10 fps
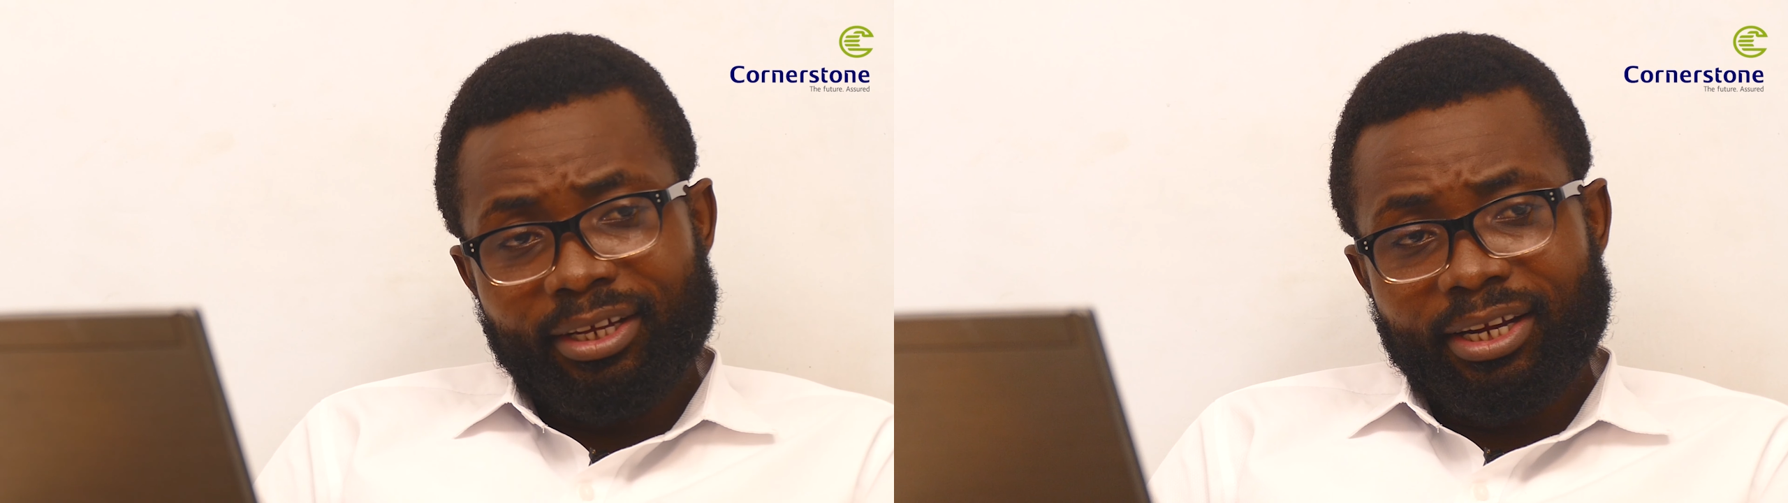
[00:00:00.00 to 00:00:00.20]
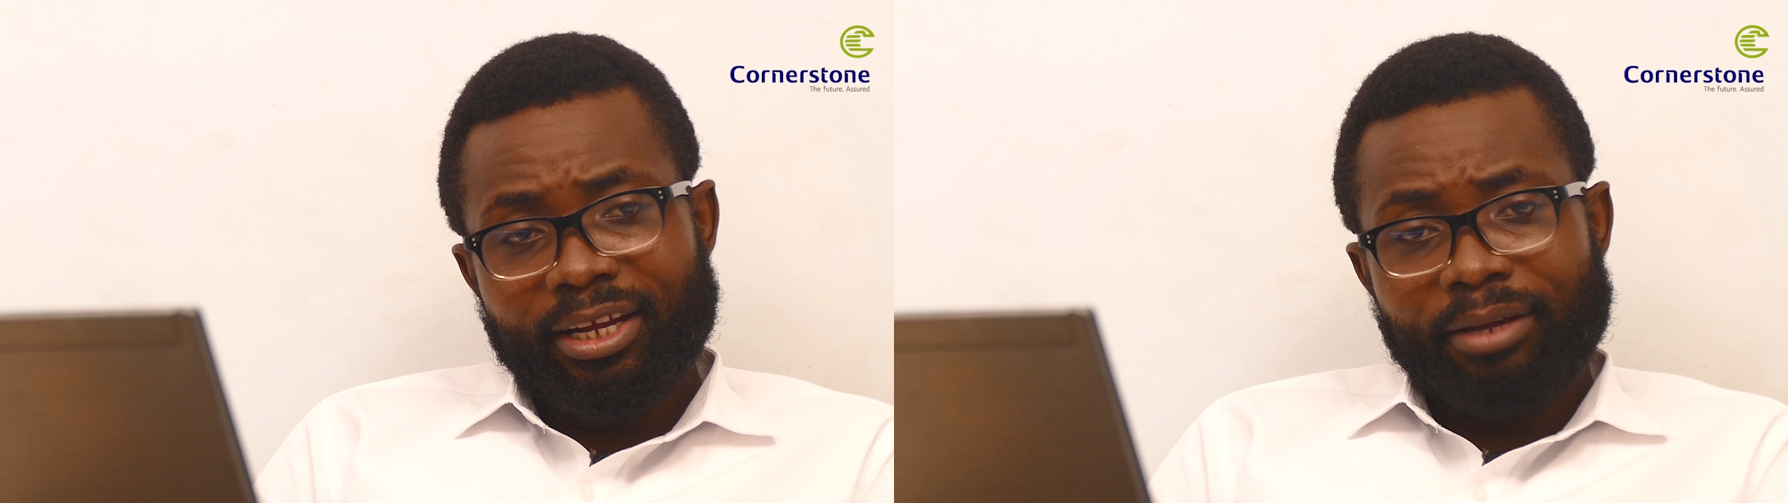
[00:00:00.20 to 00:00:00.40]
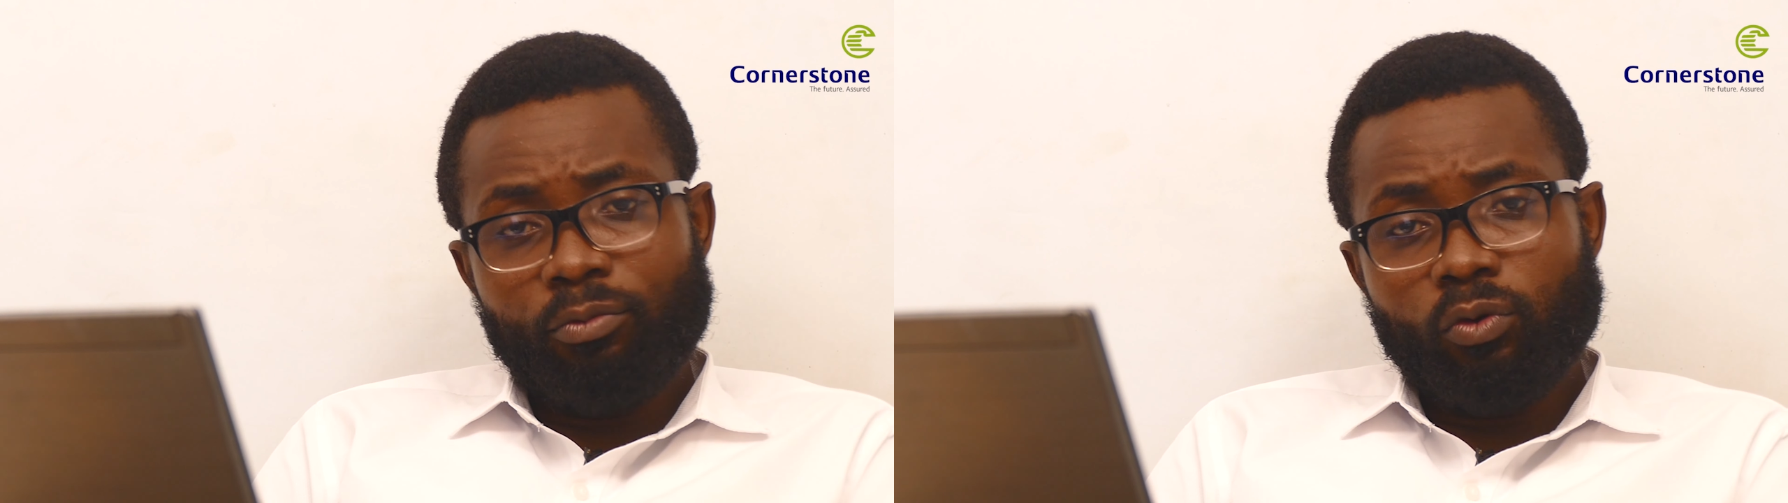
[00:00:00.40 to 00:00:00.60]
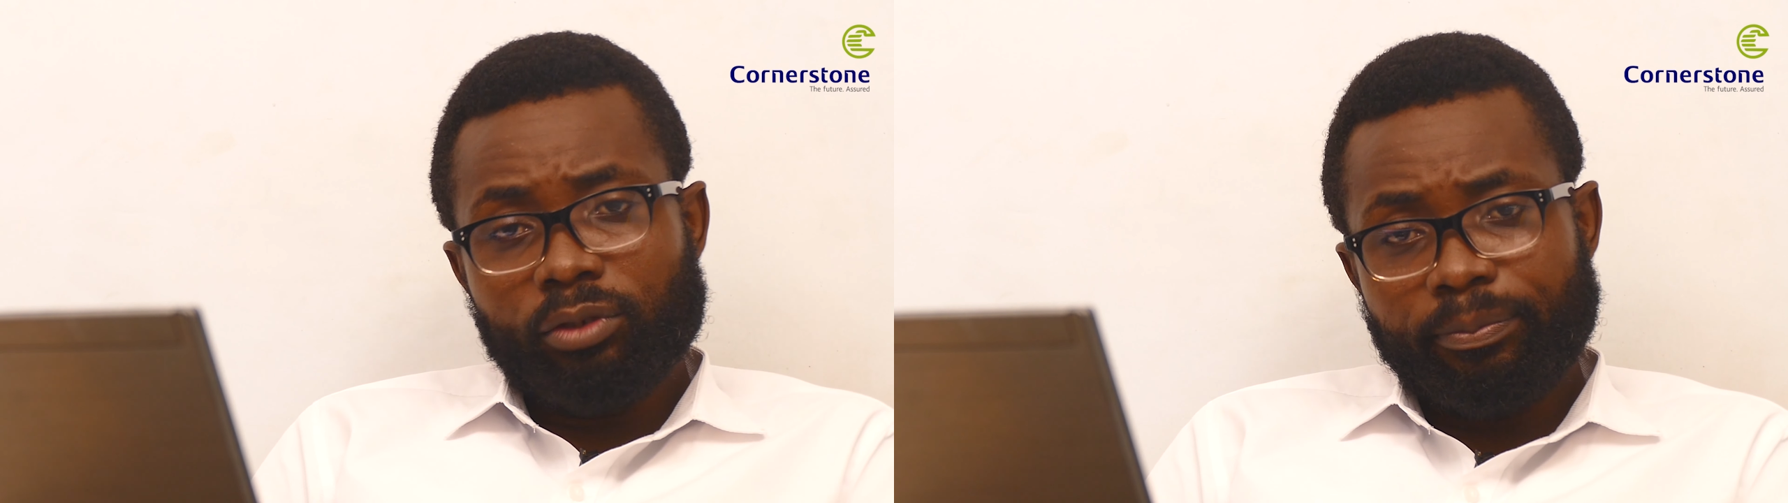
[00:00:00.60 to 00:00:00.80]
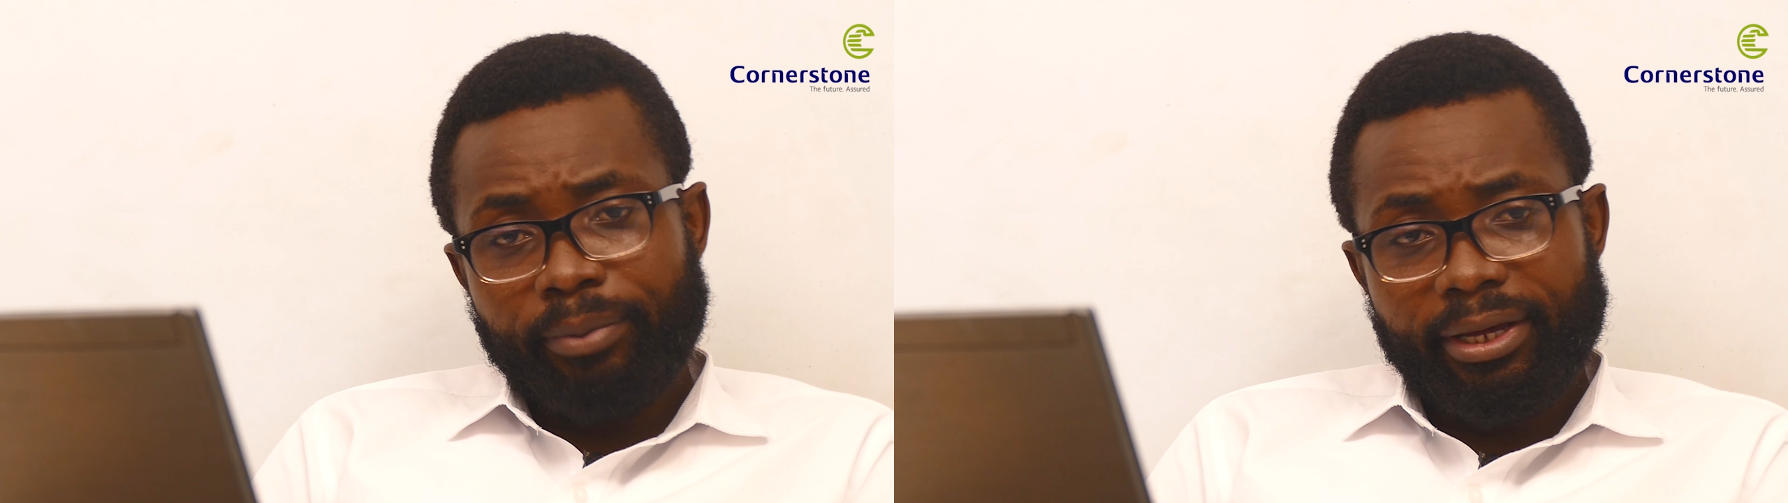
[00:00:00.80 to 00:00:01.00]
claim
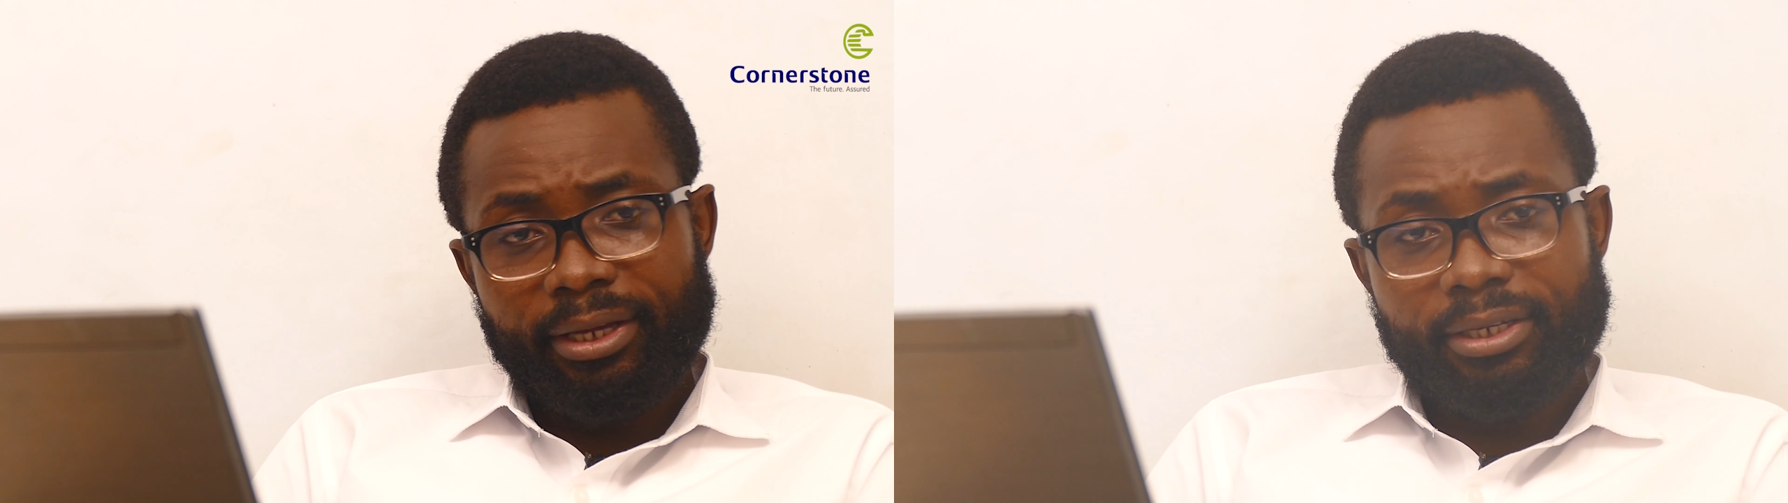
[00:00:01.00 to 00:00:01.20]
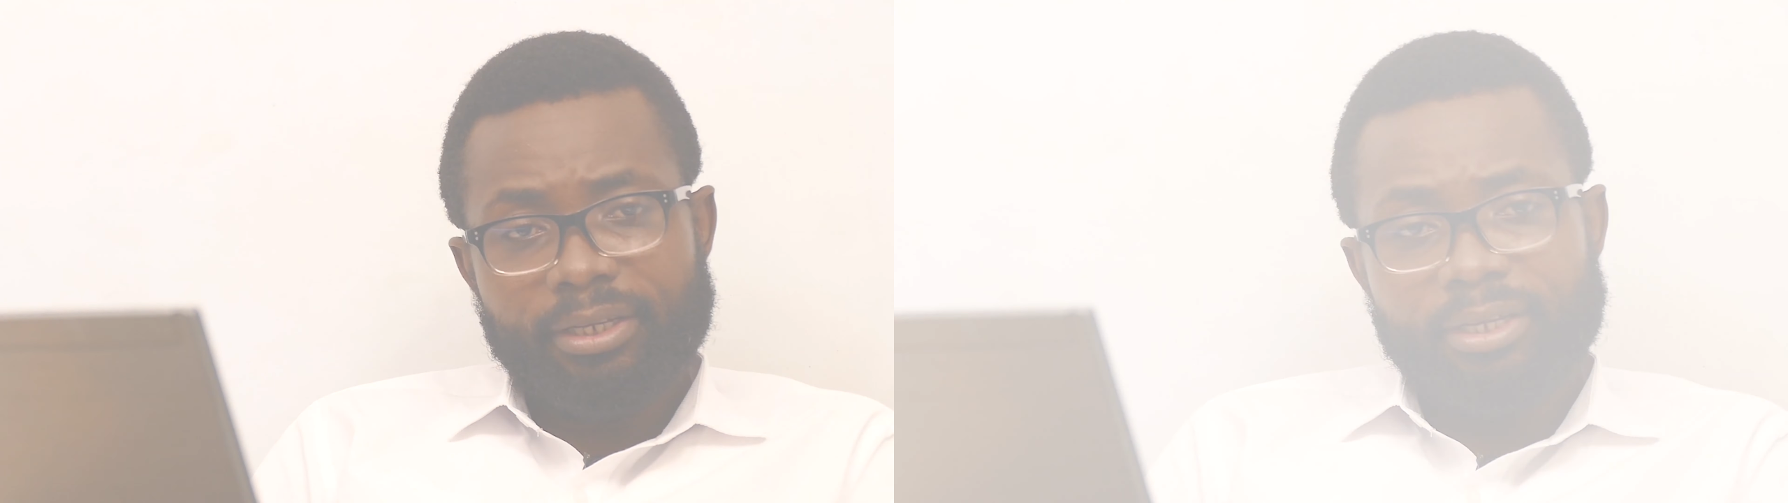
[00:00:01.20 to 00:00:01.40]
was paid.